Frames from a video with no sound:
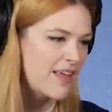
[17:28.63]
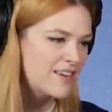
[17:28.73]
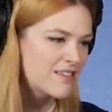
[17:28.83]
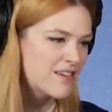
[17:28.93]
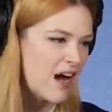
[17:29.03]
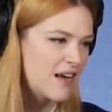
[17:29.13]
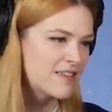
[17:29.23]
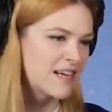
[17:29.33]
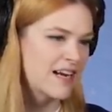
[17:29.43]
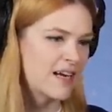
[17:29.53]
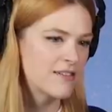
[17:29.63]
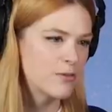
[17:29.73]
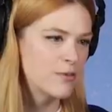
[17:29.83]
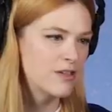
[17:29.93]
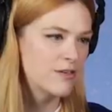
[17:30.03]
That is not Santa,
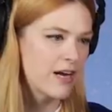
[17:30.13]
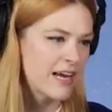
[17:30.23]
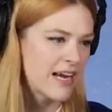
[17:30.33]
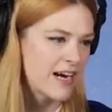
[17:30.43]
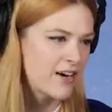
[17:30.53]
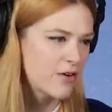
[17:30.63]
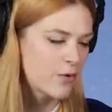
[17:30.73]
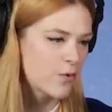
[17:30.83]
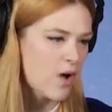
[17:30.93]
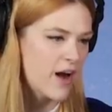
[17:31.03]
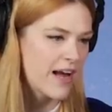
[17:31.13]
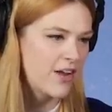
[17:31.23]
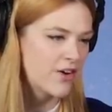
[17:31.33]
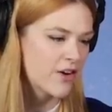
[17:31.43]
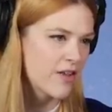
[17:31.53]
so we do not care. You're the wrong
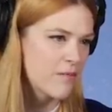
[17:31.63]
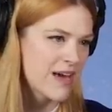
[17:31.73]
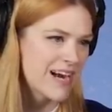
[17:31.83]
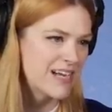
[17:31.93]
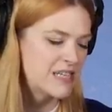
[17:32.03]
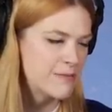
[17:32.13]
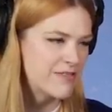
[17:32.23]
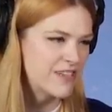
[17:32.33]
elderly man to be